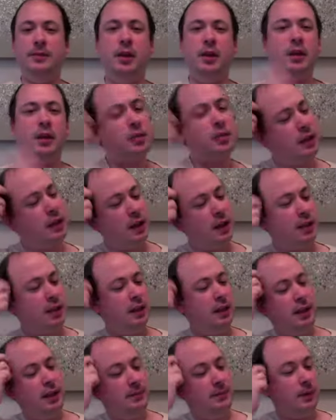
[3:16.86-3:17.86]
So let's
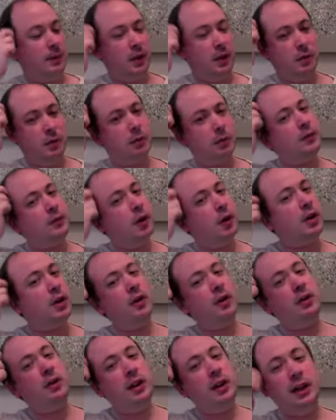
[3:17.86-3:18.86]
see what we've got
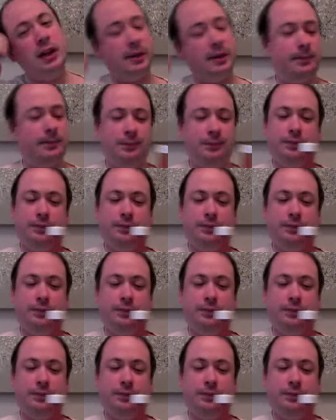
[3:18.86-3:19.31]
going on in here.